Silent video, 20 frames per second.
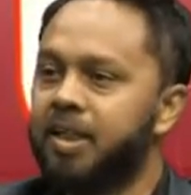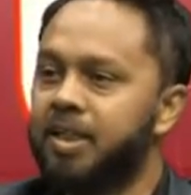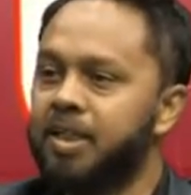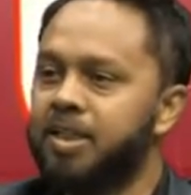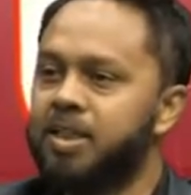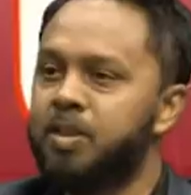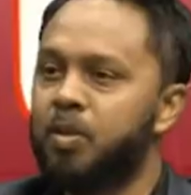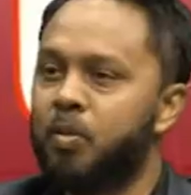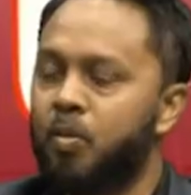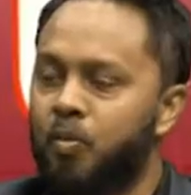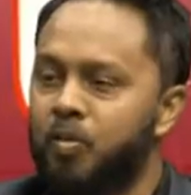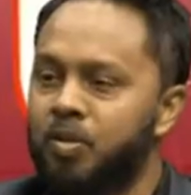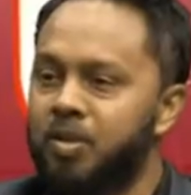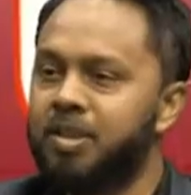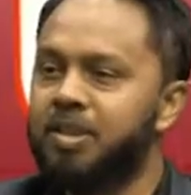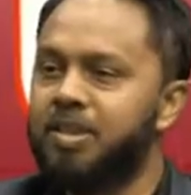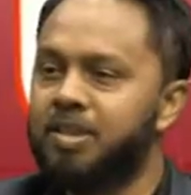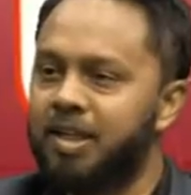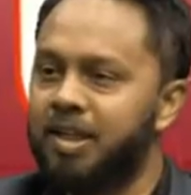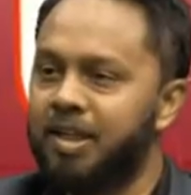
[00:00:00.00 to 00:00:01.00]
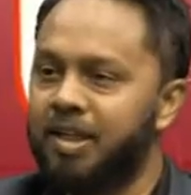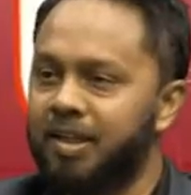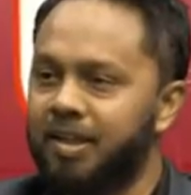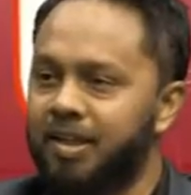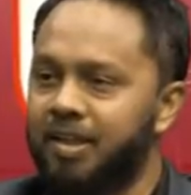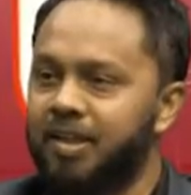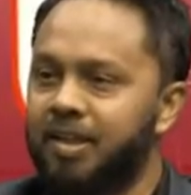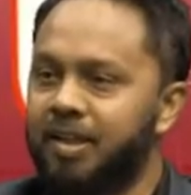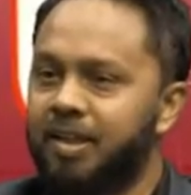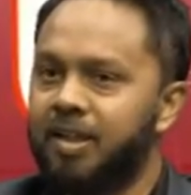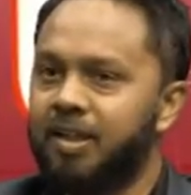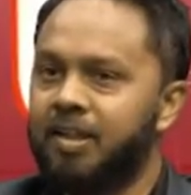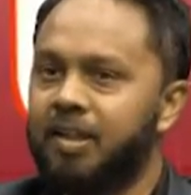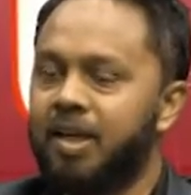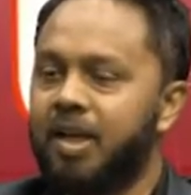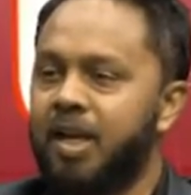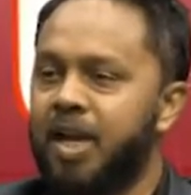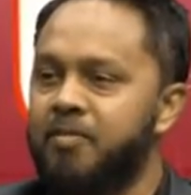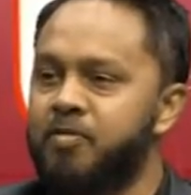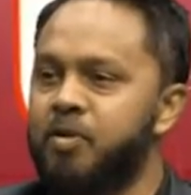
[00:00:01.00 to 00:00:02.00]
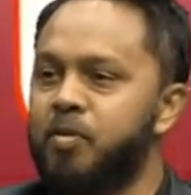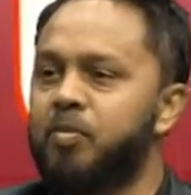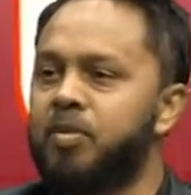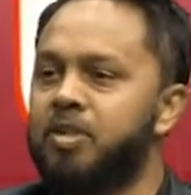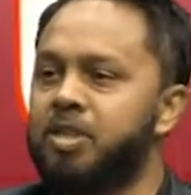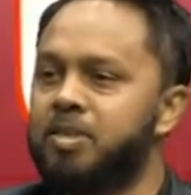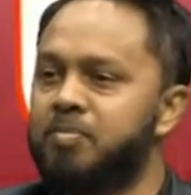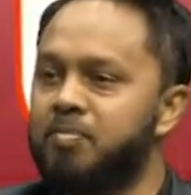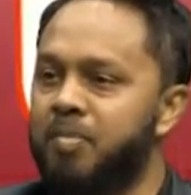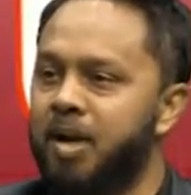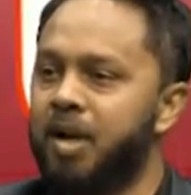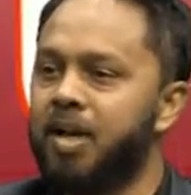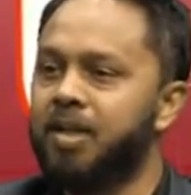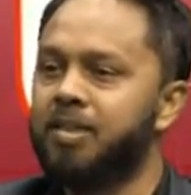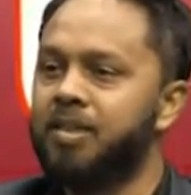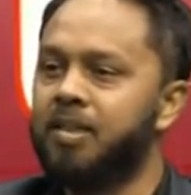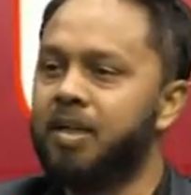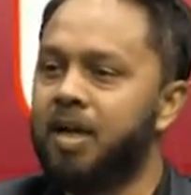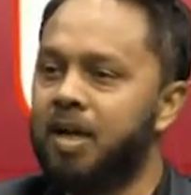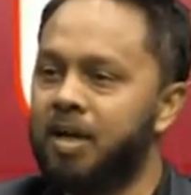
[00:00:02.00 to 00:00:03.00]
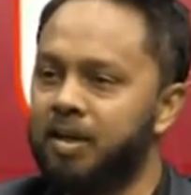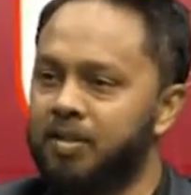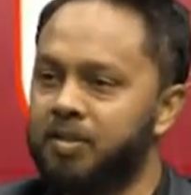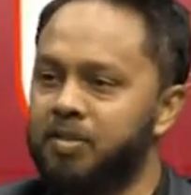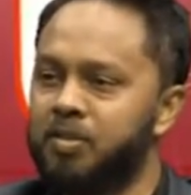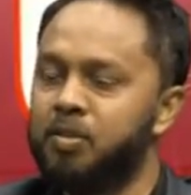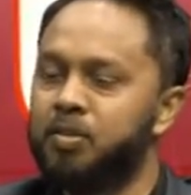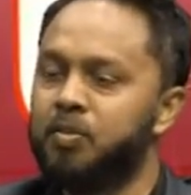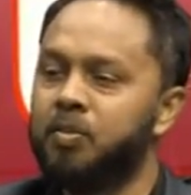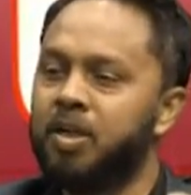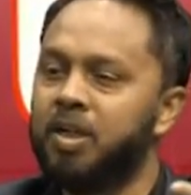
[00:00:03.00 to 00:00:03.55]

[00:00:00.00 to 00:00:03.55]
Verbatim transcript: It's the only day that everybody smiles and hugs you